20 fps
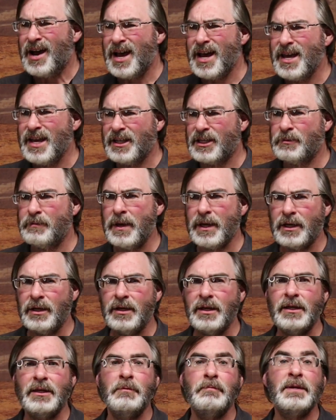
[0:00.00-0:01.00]
I
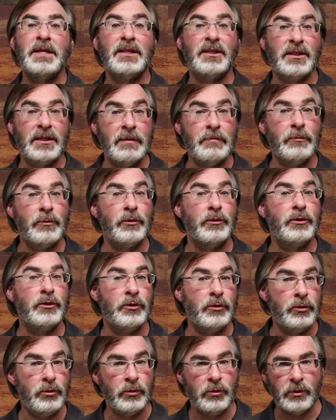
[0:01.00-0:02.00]
expected it to be similar
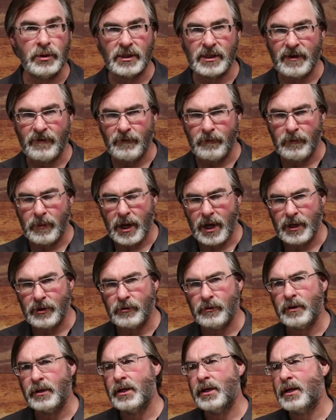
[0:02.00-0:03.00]
to the
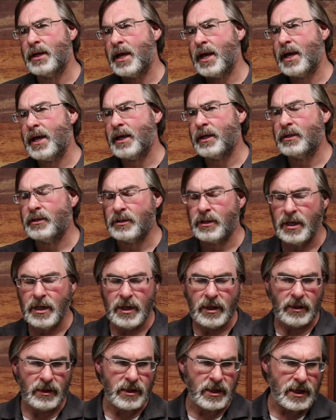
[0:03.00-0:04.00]
7-pot Trinidads,
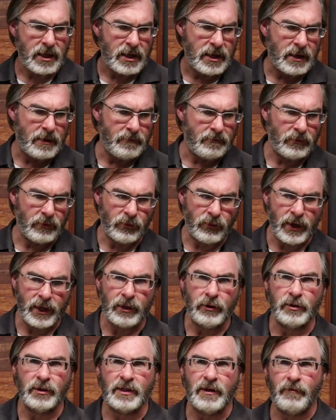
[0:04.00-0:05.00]
the
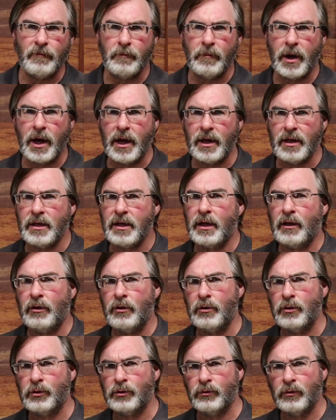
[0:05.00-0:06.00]
regular 7-pot
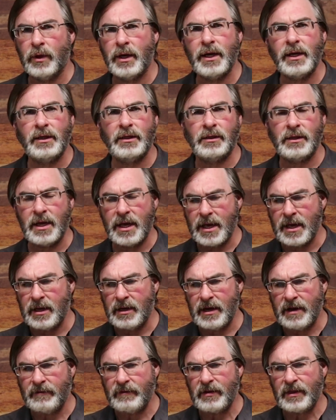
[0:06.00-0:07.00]
yellows, reds,
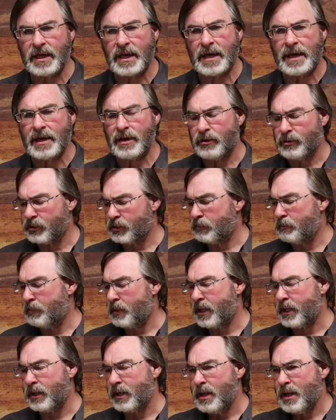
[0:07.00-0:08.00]
and everything else.
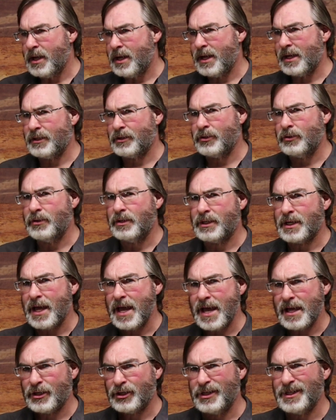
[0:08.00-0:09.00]
But as soon as
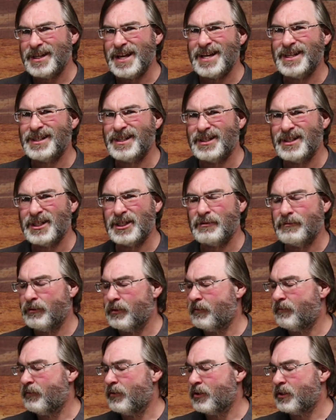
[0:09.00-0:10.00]
I actually tasted this
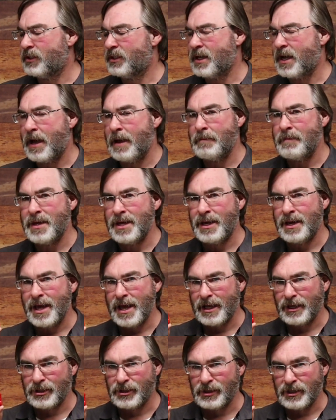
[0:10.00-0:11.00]
for the first time, it
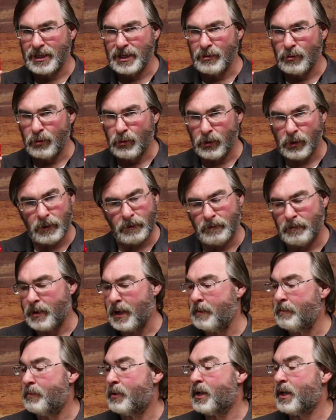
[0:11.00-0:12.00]
actually whooped
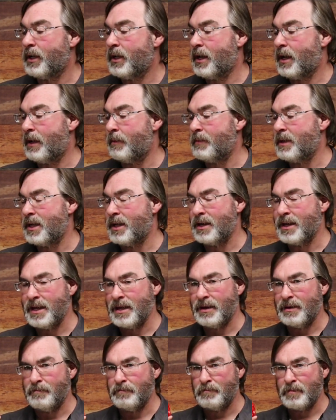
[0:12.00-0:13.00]
my butt. I mean,
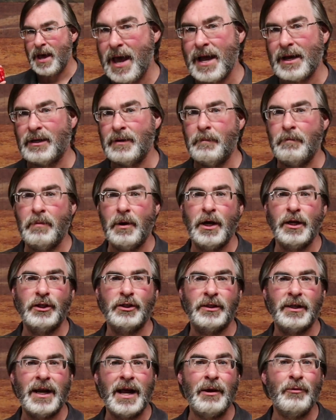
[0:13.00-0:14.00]
it packed a
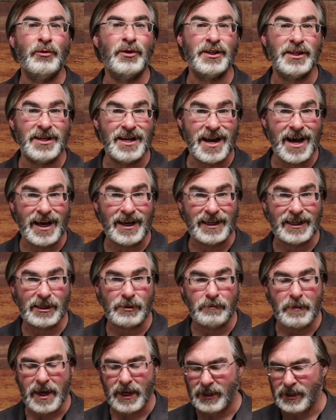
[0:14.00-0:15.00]
punch that I was not
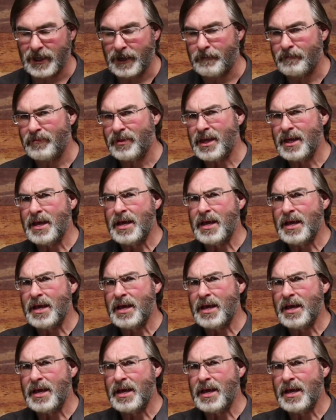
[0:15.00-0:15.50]
expecting.